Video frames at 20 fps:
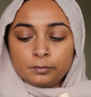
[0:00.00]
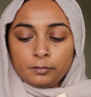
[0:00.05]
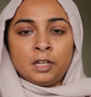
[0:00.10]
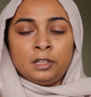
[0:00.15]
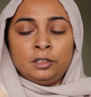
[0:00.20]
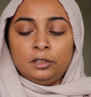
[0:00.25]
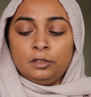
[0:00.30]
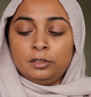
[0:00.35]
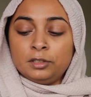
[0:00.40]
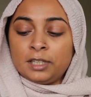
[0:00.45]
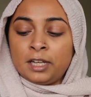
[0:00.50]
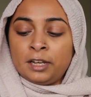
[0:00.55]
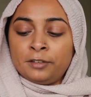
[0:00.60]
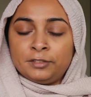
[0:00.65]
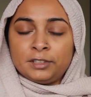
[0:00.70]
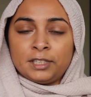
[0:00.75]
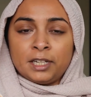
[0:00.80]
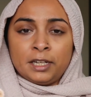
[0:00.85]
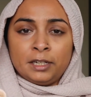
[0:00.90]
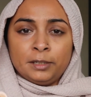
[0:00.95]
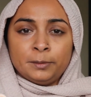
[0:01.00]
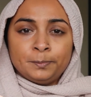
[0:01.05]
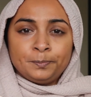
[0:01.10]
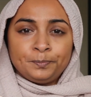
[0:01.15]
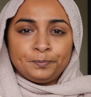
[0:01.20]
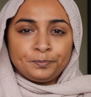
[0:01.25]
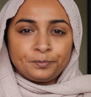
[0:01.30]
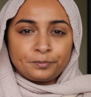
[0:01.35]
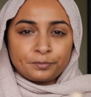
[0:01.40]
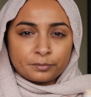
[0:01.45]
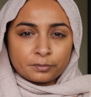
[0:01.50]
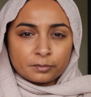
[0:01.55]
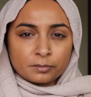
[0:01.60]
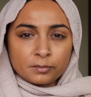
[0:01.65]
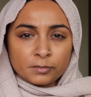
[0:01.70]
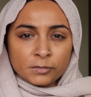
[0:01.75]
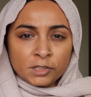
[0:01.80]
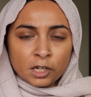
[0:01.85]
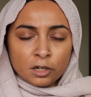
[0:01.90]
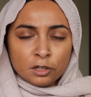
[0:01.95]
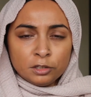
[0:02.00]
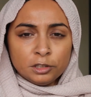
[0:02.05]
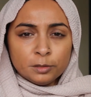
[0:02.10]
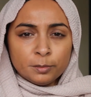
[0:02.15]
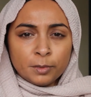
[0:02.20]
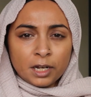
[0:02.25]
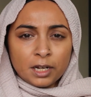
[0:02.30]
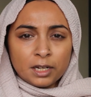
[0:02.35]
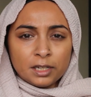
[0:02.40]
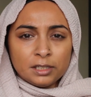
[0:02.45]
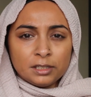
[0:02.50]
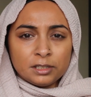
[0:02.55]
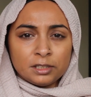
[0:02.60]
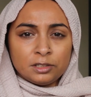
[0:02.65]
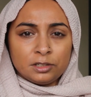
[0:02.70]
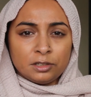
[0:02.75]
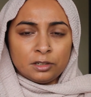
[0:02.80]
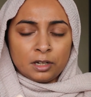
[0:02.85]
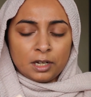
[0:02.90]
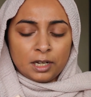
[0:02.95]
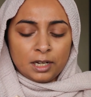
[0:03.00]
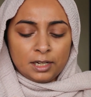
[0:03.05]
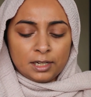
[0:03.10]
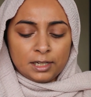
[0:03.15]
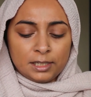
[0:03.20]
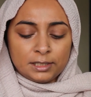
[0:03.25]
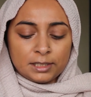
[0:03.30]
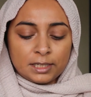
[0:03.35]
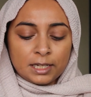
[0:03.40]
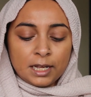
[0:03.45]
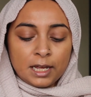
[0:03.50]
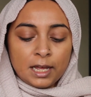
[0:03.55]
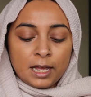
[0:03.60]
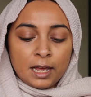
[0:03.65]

I'll use F10 under my eyes to highlight,